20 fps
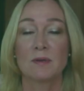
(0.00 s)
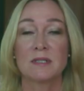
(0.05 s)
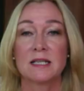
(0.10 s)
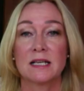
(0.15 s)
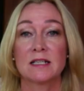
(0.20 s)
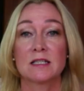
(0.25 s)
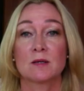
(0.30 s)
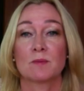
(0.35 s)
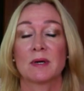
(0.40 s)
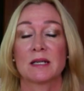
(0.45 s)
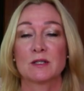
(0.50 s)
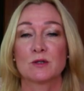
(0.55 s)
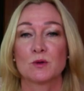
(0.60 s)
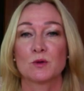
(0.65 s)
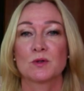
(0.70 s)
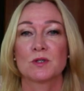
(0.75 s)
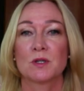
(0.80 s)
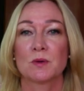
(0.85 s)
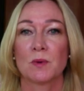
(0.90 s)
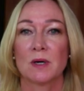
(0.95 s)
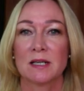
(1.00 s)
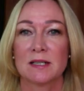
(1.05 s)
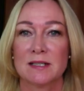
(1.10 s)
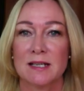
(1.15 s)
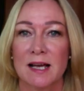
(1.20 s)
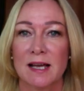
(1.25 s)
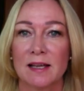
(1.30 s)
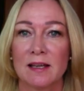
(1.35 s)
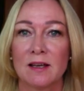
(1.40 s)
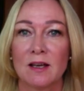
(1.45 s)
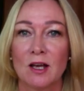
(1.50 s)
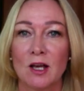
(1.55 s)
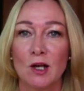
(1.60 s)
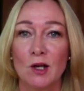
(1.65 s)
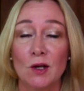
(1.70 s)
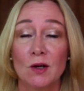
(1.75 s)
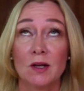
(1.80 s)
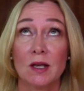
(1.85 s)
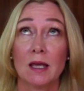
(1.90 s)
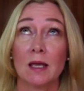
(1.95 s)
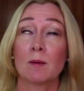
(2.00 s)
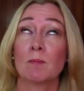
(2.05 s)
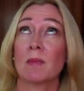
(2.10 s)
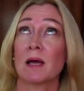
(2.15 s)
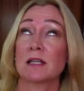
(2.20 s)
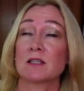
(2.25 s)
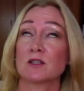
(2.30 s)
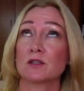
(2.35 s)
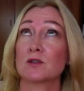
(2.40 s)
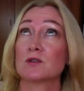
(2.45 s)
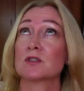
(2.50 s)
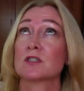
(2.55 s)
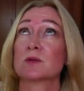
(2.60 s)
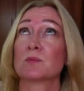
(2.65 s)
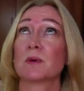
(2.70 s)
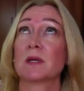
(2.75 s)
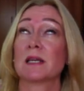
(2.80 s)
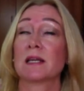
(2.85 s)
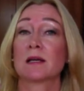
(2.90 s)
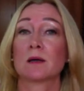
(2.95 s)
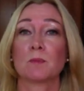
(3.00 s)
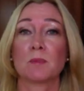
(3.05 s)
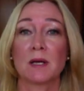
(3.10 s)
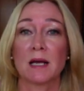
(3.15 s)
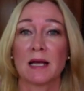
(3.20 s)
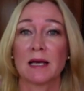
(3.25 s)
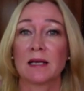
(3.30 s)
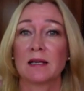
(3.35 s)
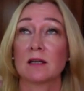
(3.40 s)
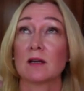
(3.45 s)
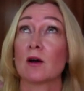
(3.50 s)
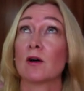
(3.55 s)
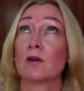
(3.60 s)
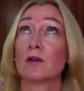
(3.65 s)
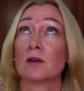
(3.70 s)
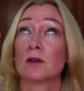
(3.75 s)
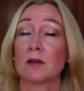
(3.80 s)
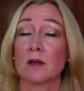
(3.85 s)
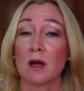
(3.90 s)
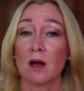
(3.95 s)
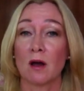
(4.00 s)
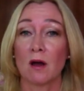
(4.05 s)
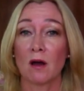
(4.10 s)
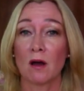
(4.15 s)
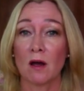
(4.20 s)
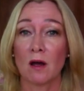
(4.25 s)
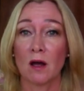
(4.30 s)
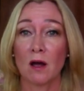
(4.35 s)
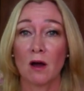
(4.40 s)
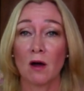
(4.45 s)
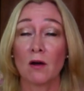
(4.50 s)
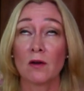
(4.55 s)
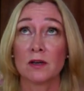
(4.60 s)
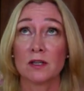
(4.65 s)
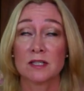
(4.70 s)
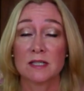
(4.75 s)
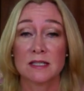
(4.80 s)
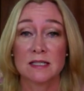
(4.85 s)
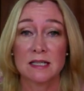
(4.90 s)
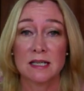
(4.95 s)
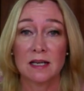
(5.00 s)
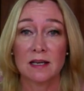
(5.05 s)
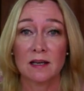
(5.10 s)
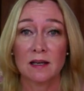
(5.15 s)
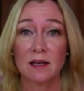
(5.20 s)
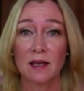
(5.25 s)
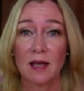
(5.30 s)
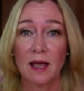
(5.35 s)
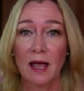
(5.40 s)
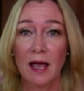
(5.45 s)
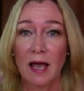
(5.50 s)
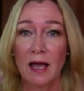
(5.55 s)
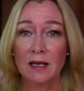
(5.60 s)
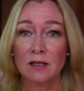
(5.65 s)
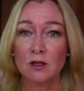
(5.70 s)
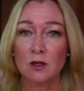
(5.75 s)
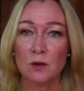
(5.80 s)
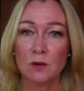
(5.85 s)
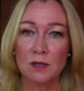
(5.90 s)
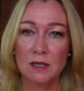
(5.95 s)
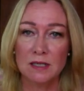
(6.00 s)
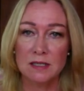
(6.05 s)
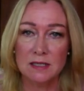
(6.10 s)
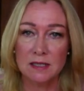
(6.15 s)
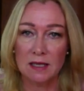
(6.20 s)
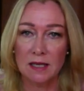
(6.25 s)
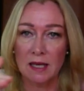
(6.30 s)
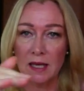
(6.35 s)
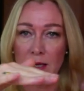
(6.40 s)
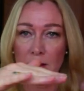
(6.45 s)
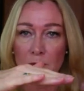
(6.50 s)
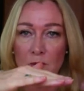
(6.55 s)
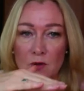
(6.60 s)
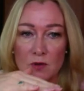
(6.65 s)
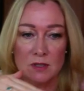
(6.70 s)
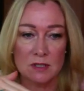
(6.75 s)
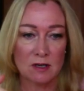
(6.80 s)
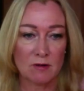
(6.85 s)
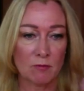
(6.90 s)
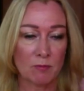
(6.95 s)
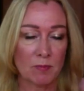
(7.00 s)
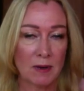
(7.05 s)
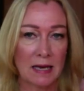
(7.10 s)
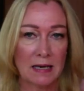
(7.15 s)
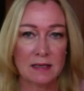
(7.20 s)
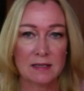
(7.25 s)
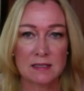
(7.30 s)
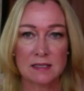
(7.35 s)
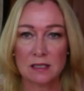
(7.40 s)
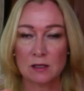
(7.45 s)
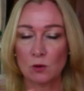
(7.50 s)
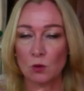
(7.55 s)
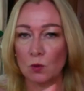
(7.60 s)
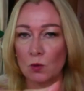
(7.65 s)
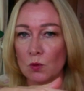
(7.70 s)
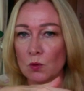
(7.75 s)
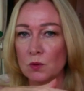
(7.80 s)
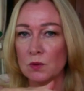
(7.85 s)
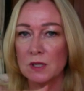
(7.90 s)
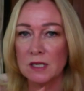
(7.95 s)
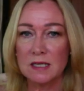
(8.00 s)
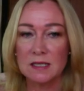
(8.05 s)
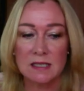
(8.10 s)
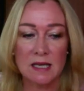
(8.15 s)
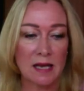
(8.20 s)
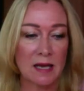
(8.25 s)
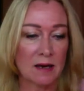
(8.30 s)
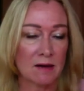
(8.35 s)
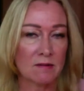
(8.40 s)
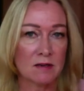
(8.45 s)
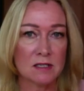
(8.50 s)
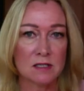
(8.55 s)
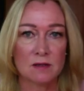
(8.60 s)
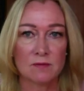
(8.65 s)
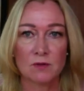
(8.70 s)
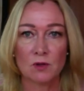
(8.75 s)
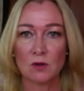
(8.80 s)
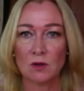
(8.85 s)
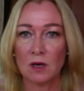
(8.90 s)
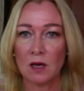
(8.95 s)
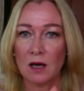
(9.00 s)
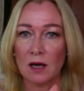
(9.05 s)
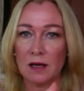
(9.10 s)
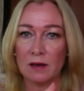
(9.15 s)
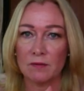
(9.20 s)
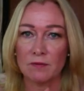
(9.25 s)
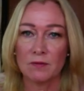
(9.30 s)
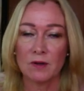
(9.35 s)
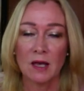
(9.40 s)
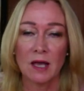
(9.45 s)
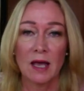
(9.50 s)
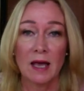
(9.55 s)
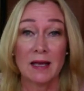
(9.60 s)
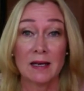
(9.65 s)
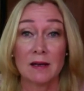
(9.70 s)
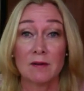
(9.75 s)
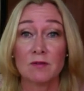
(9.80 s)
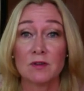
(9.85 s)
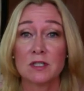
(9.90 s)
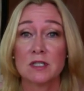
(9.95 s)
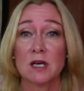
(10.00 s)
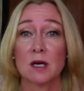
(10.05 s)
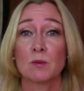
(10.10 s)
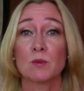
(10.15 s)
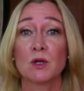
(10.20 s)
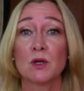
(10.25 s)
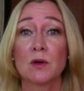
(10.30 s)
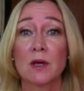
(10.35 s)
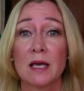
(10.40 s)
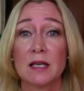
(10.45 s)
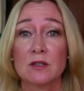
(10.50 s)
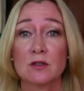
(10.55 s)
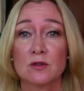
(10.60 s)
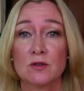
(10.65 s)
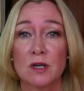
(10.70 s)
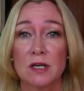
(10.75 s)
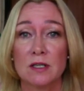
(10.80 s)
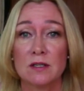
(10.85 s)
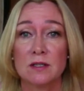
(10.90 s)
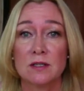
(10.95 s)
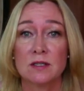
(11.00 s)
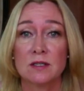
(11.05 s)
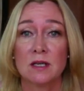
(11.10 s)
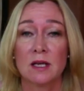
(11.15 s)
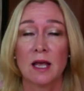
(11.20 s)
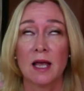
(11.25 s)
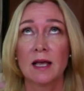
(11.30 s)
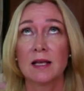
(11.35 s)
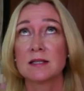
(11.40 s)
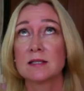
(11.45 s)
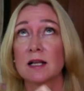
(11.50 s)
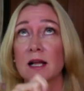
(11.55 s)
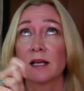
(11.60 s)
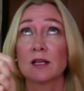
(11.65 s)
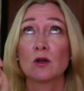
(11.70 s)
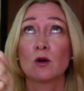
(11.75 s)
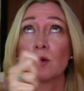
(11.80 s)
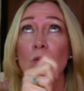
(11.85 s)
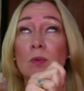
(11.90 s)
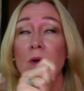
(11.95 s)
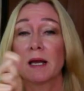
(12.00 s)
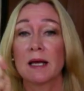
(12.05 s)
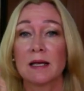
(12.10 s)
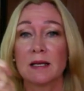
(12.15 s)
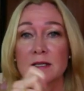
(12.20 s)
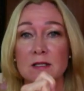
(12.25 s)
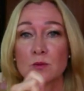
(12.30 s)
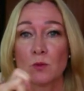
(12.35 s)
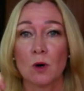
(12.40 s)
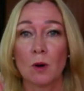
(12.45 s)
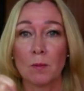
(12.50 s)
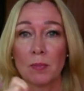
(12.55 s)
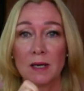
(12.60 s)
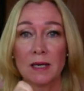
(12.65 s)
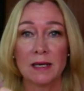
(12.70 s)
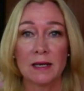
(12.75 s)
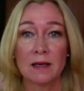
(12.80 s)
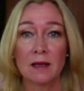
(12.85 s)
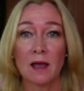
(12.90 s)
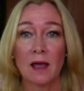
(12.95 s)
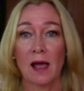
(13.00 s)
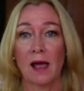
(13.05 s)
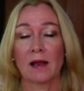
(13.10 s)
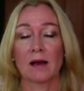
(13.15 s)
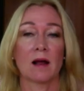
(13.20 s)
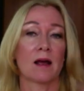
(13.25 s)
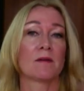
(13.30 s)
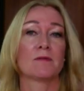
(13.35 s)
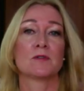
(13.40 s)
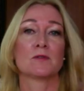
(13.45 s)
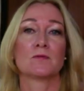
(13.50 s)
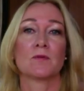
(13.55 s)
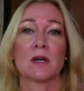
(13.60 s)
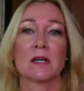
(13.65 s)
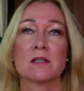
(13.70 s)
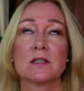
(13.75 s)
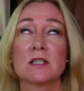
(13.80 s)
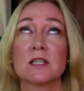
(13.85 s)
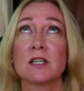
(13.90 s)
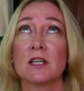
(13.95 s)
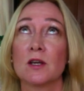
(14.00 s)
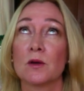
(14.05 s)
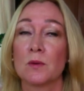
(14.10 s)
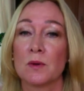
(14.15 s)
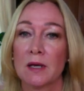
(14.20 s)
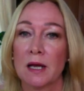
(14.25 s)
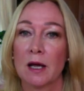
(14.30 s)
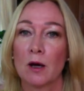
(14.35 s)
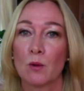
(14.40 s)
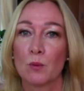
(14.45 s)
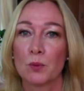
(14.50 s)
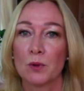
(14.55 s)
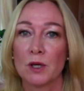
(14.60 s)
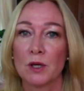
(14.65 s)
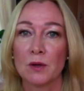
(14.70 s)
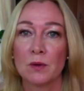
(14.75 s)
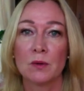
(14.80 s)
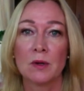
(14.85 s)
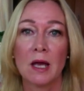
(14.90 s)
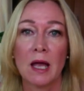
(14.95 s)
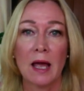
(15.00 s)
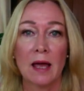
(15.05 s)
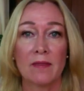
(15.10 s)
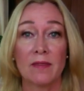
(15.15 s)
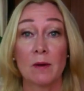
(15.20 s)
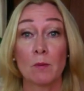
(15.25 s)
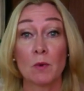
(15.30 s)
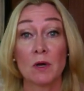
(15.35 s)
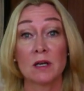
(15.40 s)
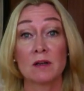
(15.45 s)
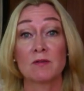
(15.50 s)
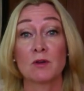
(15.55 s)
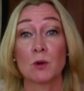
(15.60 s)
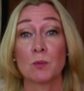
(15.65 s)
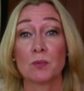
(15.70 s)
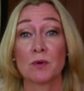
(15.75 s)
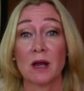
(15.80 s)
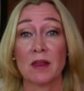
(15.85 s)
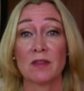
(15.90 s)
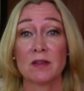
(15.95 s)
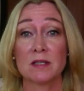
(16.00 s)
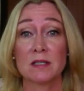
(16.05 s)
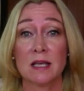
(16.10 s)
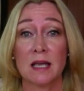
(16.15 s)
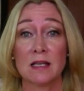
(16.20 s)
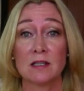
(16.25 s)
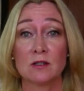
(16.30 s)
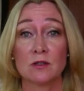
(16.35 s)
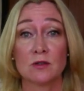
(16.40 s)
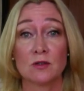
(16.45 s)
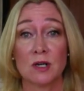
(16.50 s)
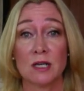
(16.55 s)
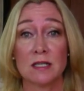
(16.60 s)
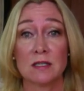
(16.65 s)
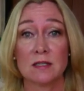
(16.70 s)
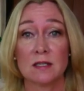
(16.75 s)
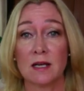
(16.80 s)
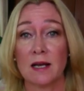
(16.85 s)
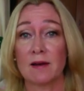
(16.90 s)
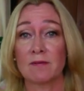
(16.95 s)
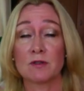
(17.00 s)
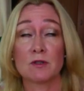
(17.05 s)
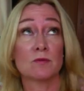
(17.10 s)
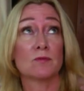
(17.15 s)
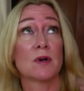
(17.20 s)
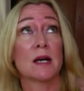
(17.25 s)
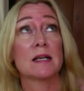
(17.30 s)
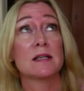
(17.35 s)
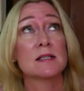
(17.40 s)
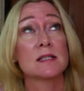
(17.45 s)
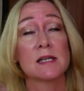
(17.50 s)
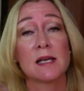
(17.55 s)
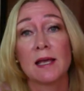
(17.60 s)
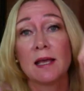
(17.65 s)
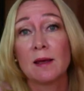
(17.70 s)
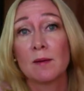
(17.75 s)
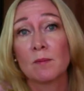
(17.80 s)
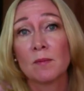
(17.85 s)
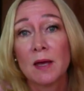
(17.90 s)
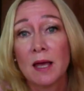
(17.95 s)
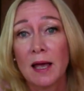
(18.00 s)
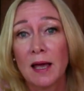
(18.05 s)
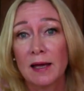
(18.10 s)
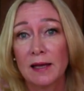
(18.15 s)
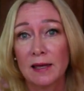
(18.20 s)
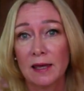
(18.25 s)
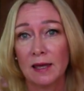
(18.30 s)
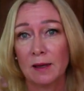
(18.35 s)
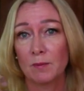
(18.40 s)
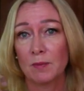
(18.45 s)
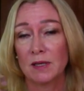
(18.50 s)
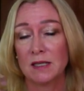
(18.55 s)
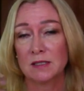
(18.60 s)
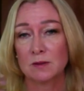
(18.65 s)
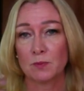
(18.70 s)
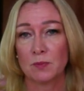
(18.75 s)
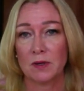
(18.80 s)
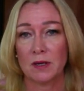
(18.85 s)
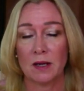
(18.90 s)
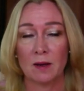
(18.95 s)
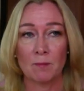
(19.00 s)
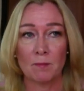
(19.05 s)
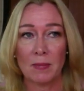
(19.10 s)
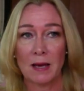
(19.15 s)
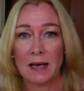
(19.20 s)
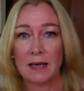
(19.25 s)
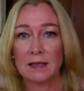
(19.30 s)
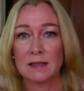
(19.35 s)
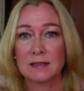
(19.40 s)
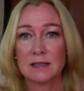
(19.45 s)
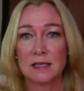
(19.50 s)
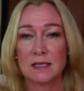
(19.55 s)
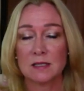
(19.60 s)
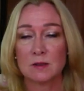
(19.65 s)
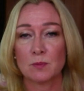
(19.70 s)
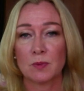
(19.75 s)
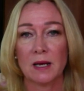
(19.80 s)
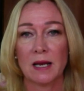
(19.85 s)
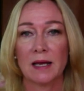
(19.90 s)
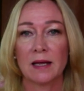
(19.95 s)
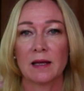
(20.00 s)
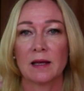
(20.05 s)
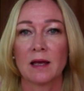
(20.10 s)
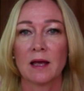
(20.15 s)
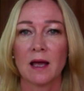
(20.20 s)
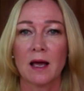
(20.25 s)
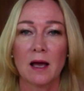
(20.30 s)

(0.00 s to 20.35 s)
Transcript: saying to my daughter one day, look, imagine you're spinning a plate on a stick and you need to keep yourself balanced in all these areas of your life. And every time you get stressed, it's like your plate is wobbling and I have to run to you and help you. And then one of your brothers gets stressed and I have to run to him and balance his plate.